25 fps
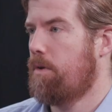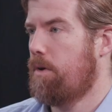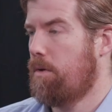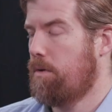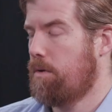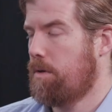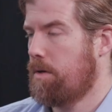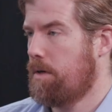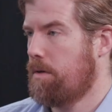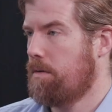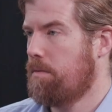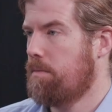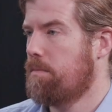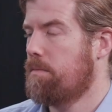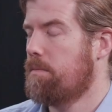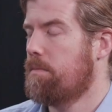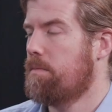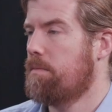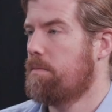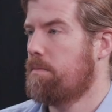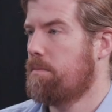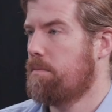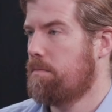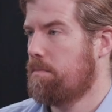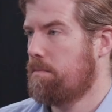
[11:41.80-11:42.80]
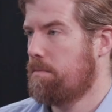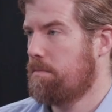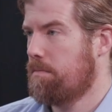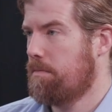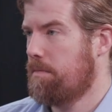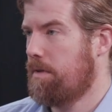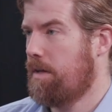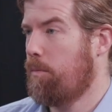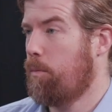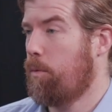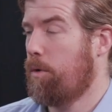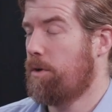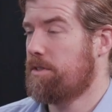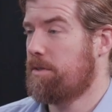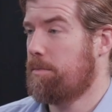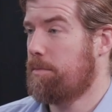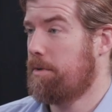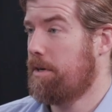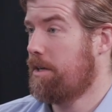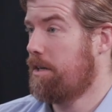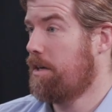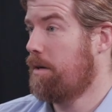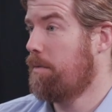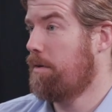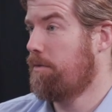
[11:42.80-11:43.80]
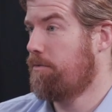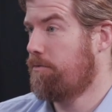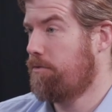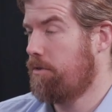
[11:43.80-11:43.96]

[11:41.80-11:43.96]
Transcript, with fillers: Okay. And where's the money coming